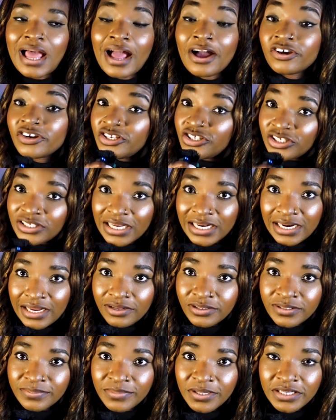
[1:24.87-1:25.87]
According to the
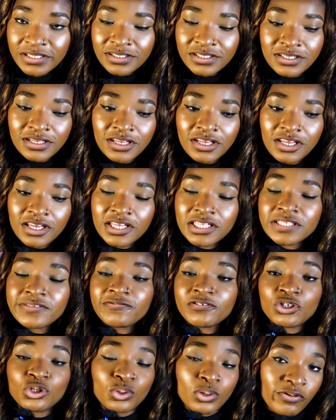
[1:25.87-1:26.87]
announcement, it's
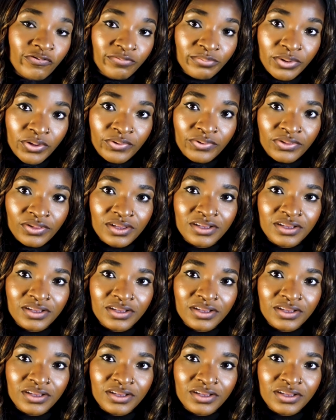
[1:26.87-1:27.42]
for 12 months,